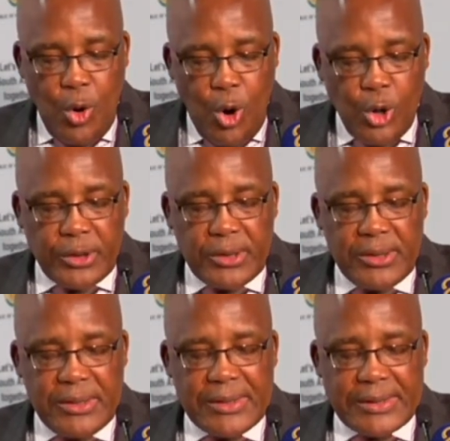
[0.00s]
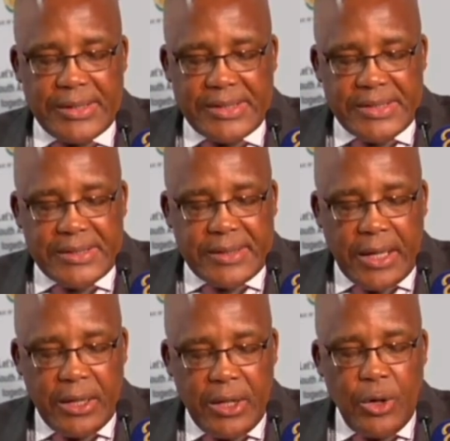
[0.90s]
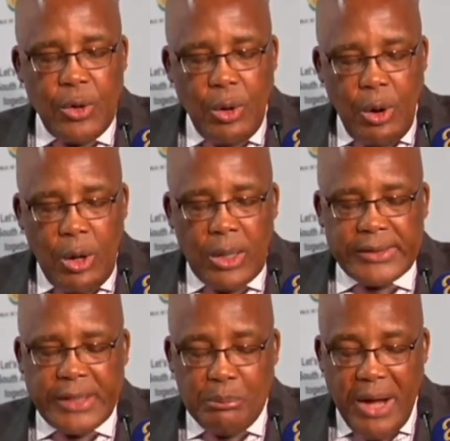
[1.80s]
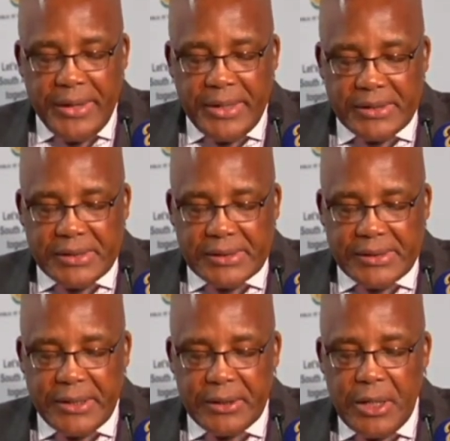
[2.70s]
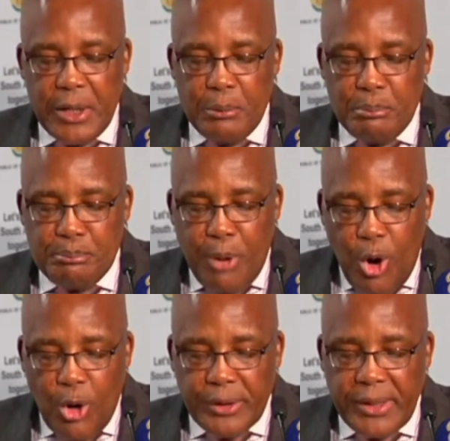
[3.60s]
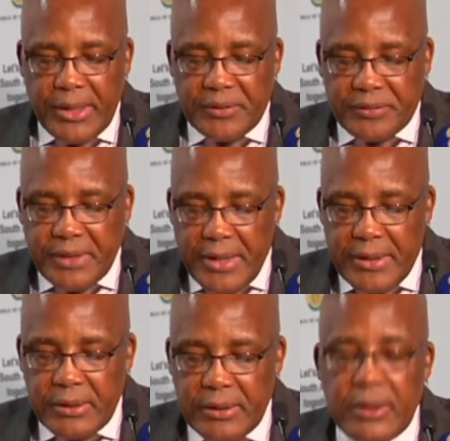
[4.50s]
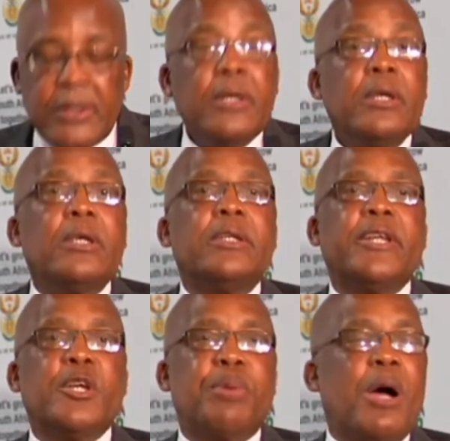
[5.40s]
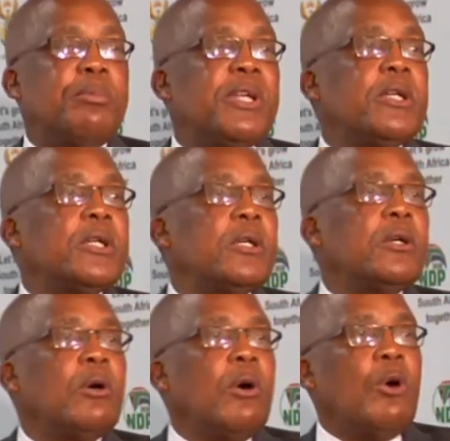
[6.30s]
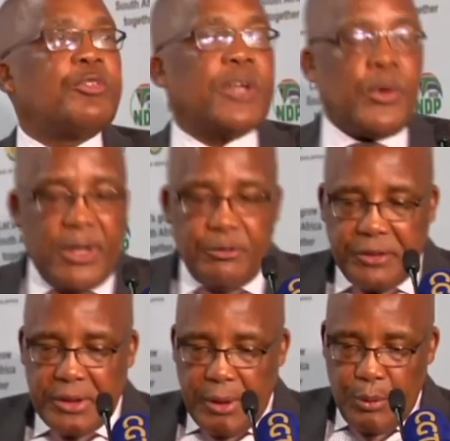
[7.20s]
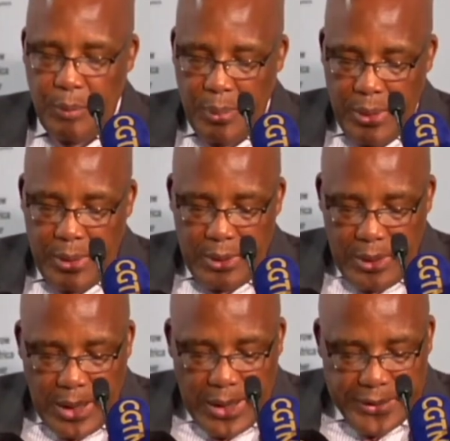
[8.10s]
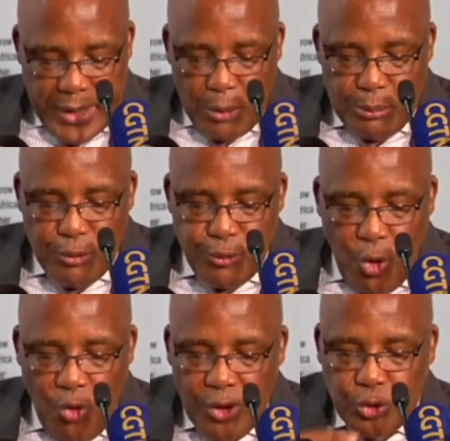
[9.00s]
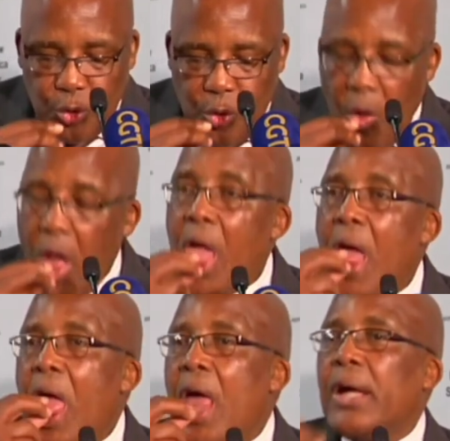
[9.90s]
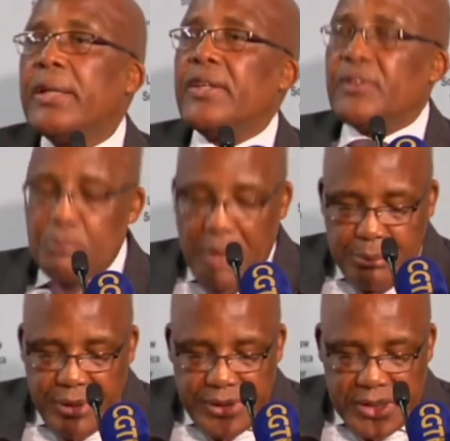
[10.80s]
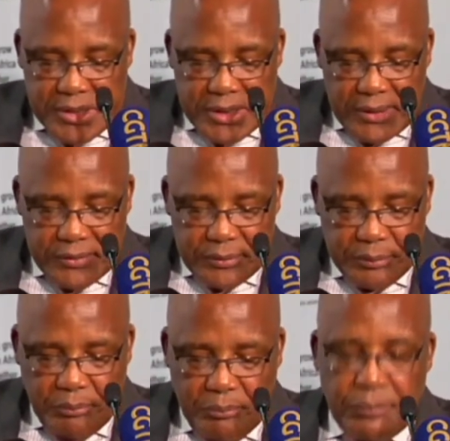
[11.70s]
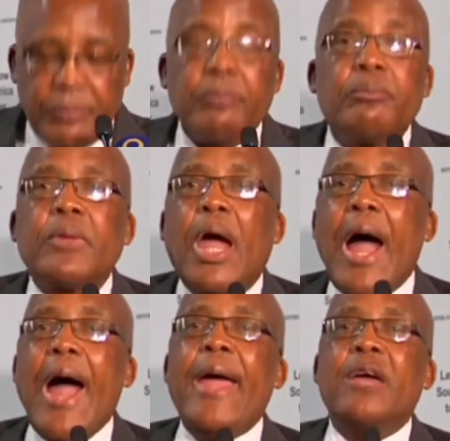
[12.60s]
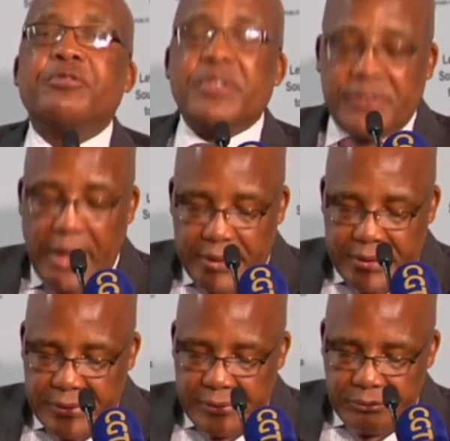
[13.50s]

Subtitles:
or register all the minor children born and staying in the Republic of South Africa. I now move over to the Zimbabwean nationals. I have decided